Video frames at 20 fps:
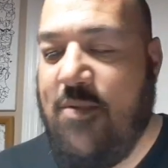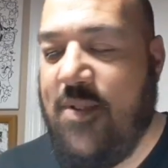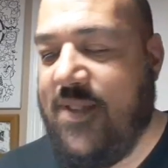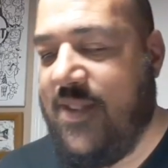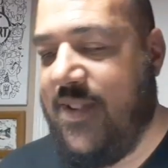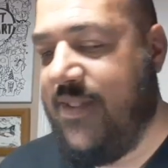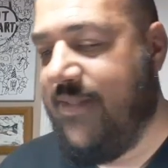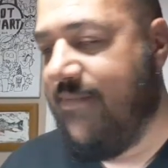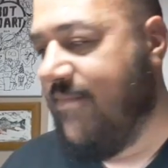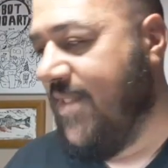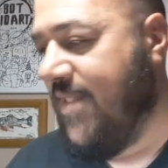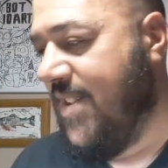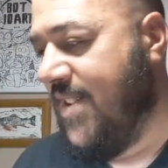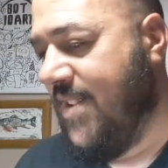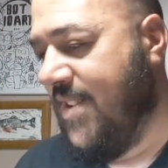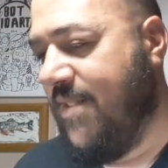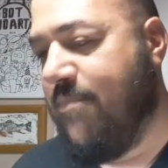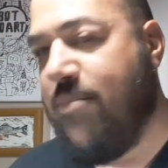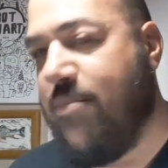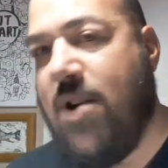Was it
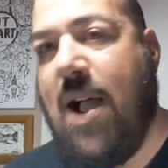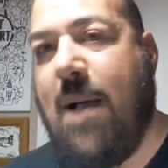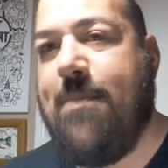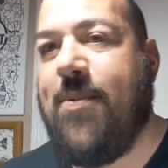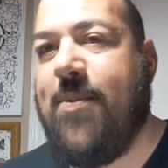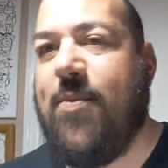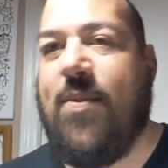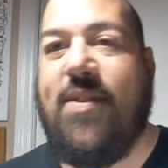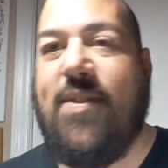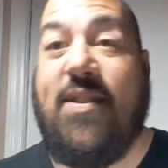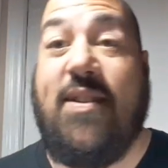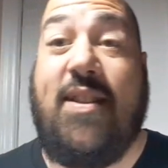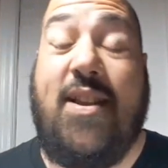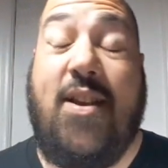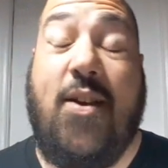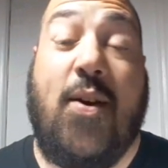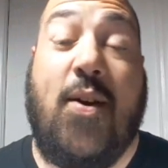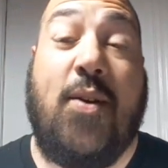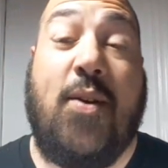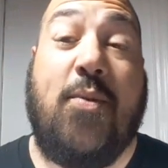the props? Was it the
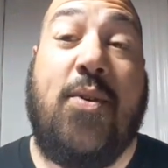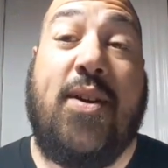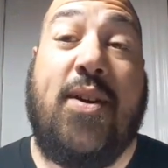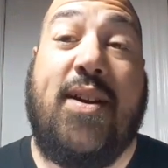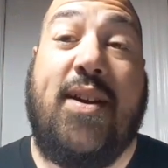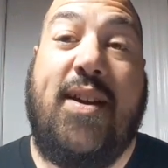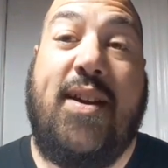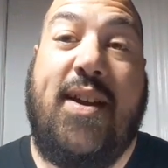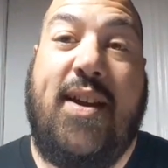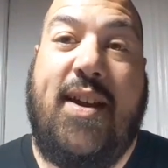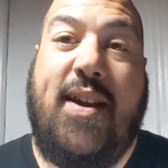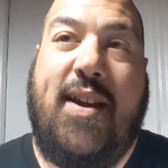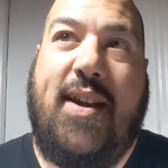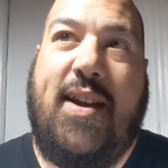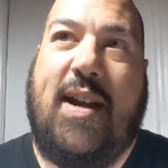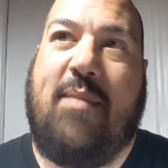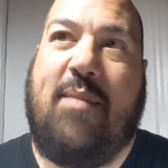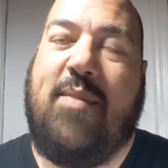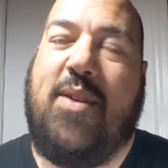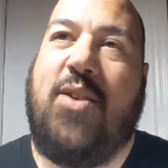artwork?
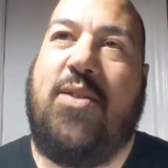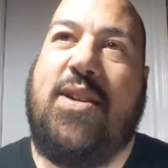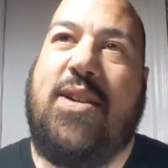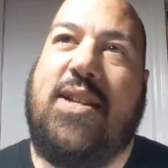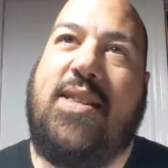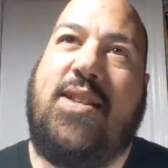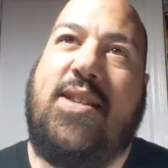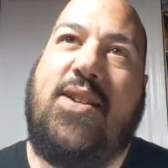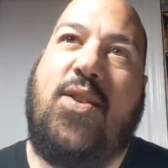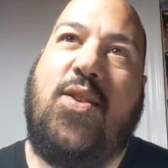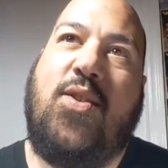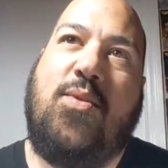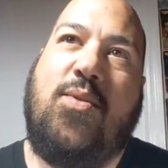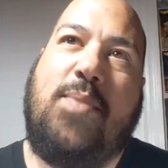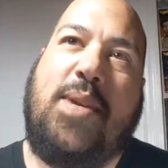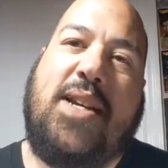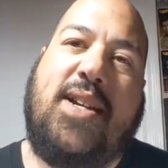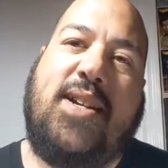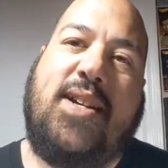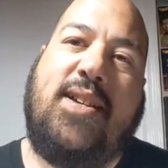I'm curious to know,
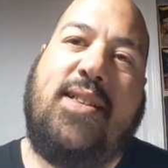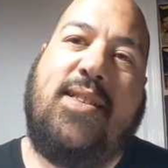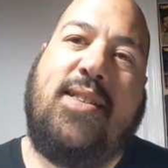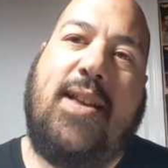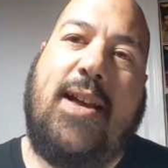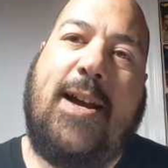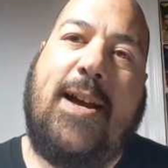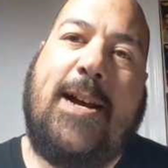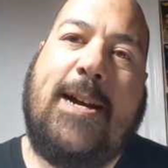because